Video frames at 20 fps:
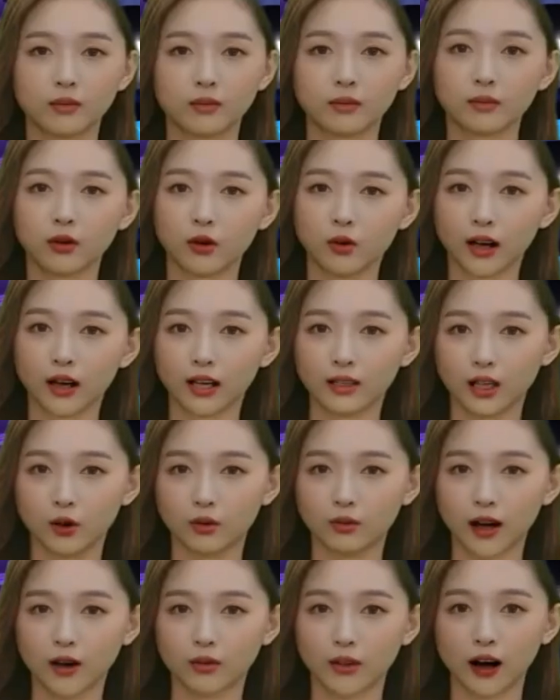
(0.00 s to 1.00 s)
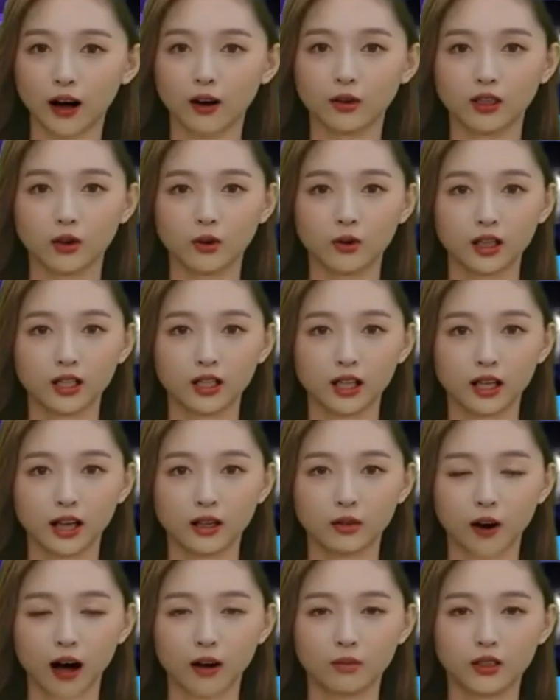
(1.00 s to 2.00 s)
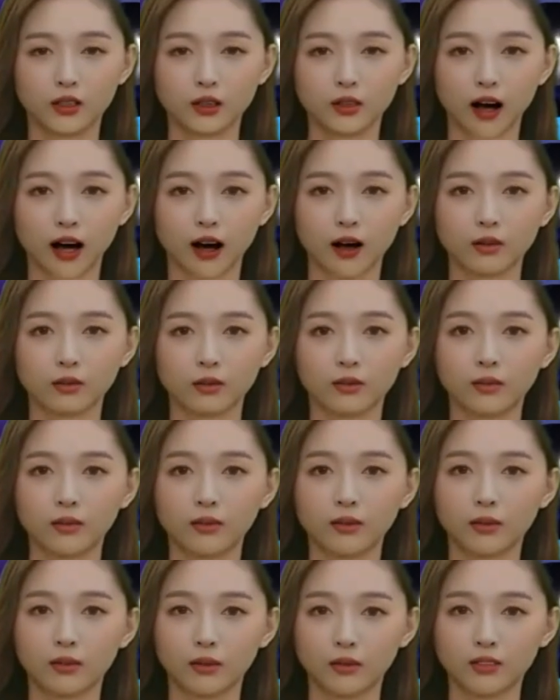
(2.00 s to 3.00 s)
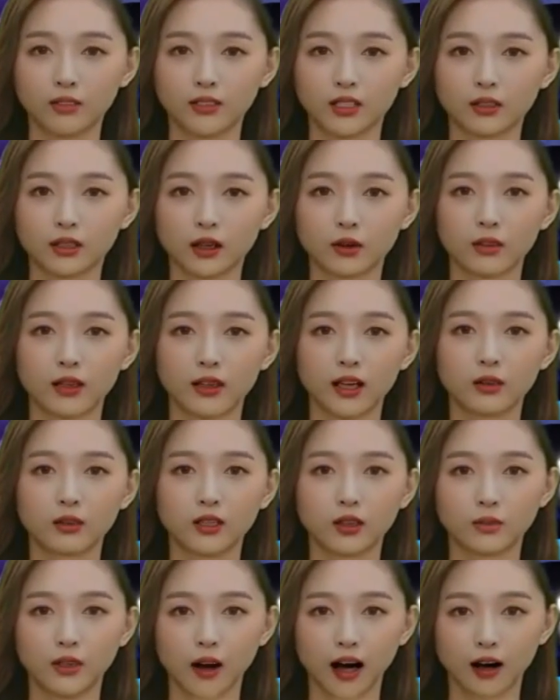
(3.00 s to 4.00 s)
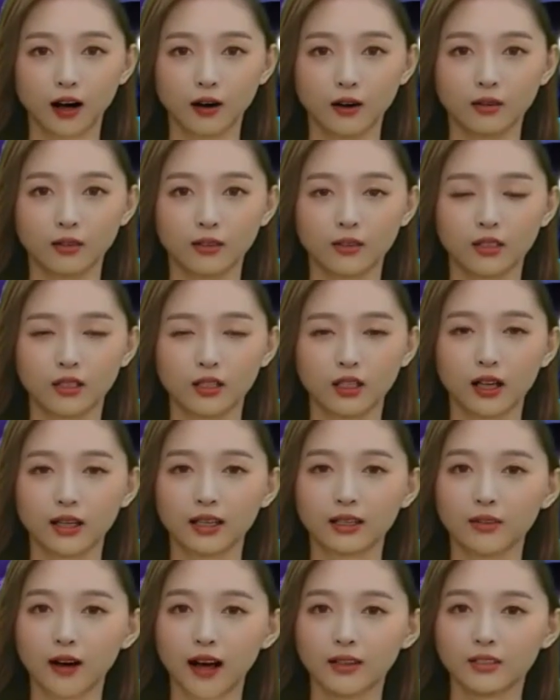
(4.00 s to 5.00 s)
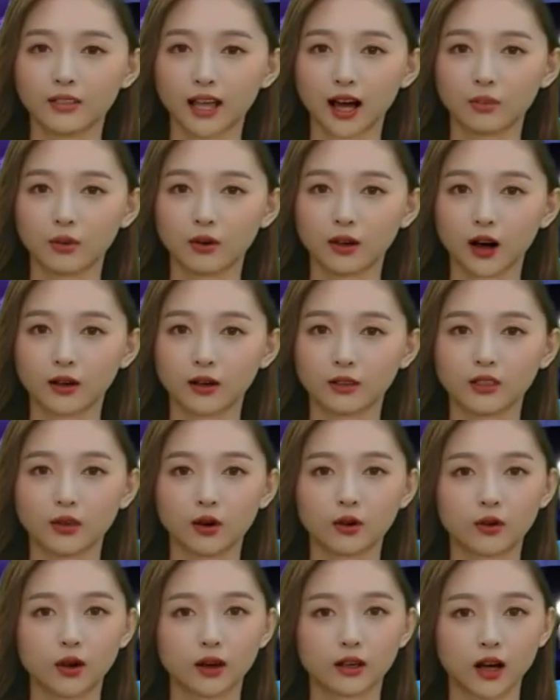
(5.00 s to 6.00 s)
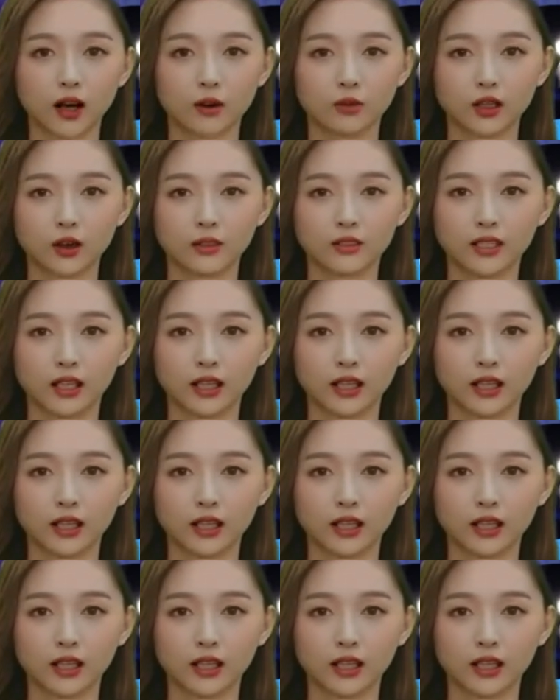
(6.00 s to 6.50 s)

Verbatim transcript: Welcome to the CTB News Channel. Subscribe to the channel so you don't miss the hottest news of the day.